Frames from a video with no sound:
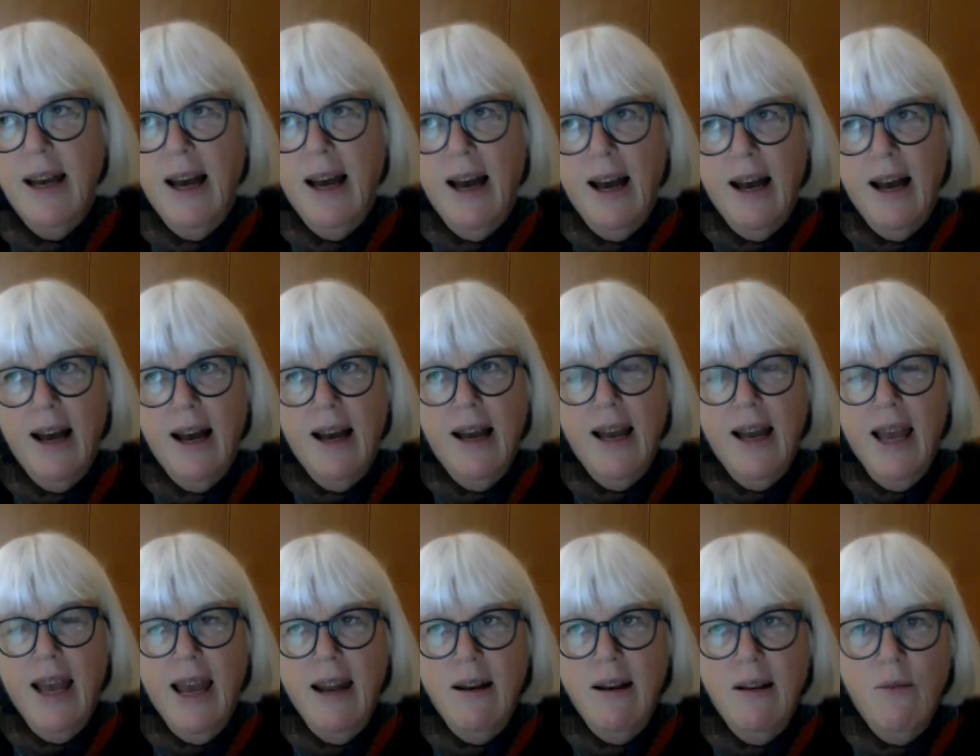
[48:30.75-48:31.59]

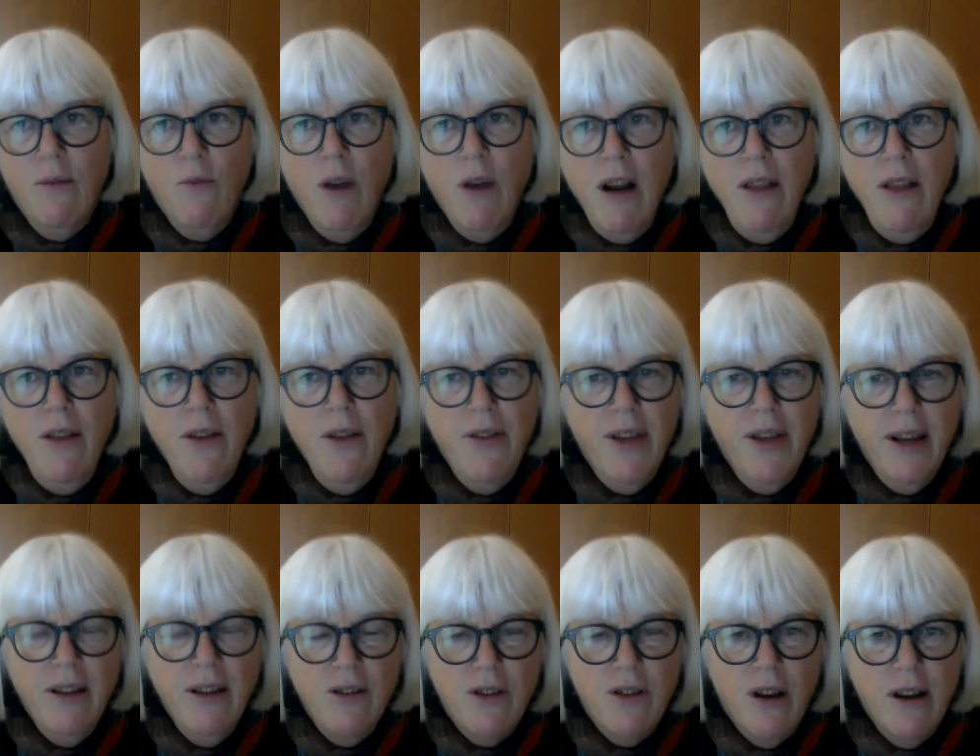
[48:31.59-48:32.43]
And one of the
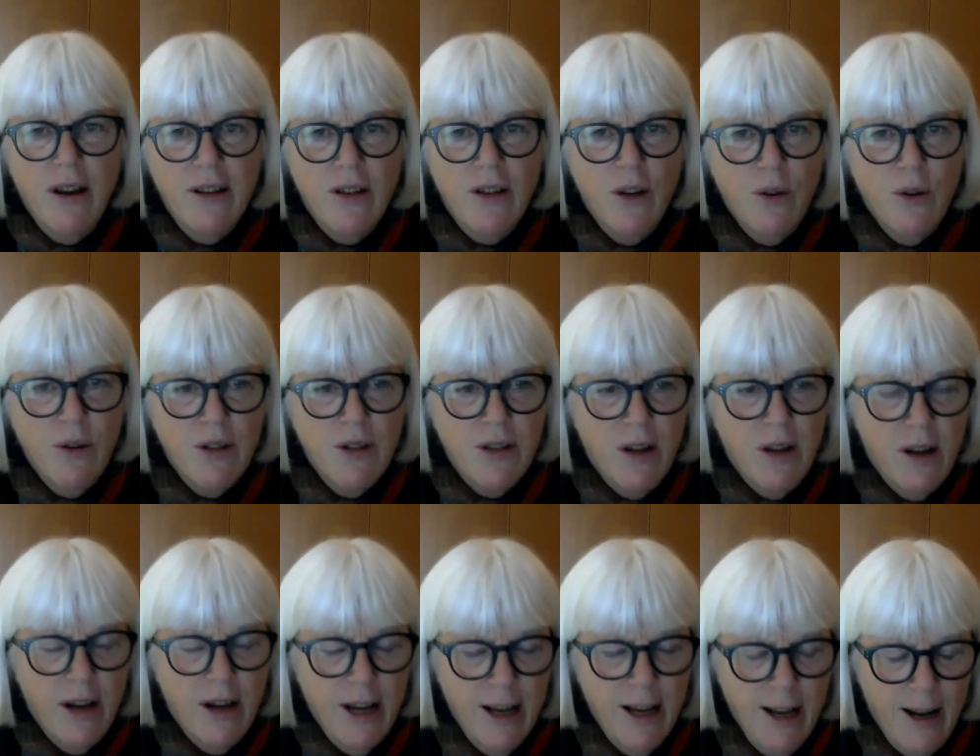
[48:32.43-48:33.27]
things I do is
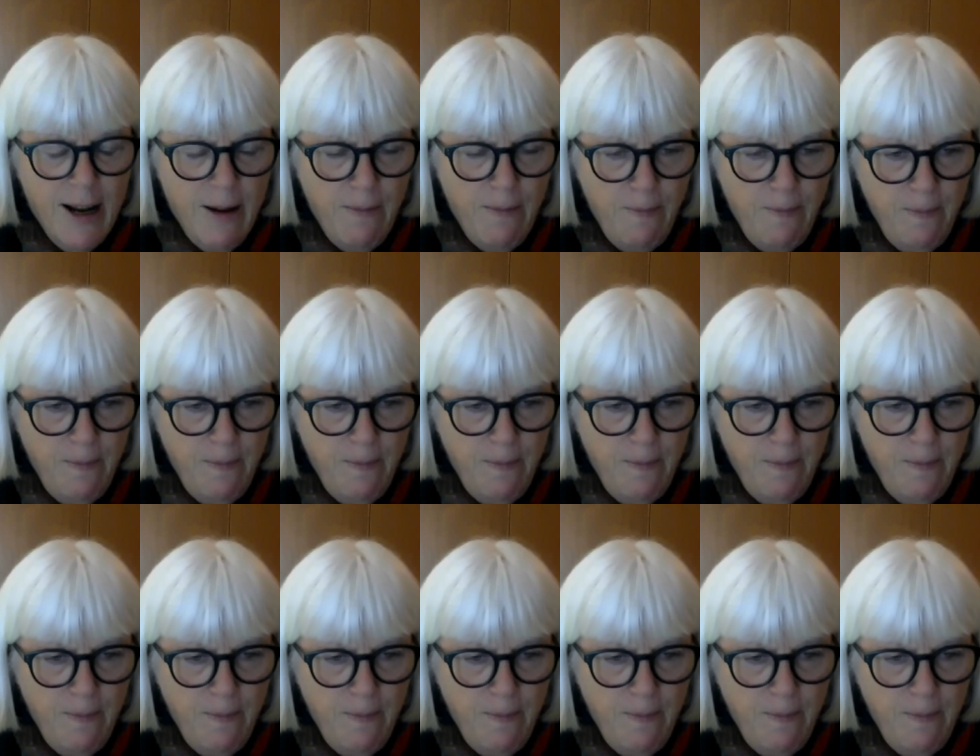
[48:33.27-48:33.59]
I